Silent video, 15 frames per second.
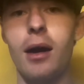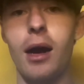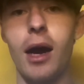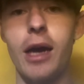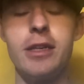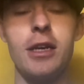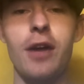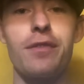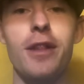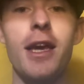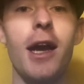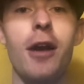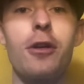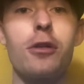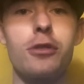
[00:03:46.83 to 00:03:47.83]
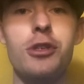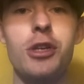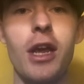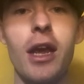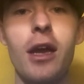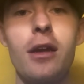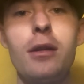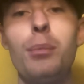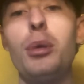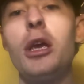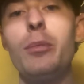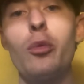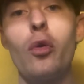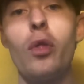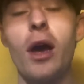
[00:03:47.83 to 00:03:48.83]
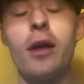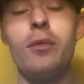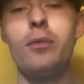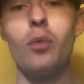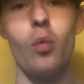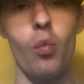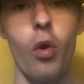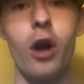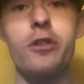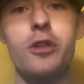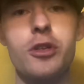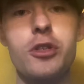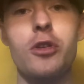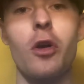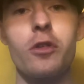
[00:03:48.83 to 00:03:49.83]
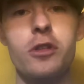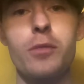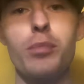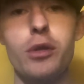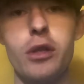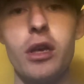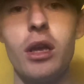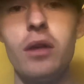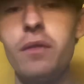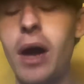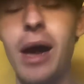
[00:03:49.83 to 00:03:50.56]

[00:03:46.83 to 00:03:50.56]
I definitely understand people that want to start to believe.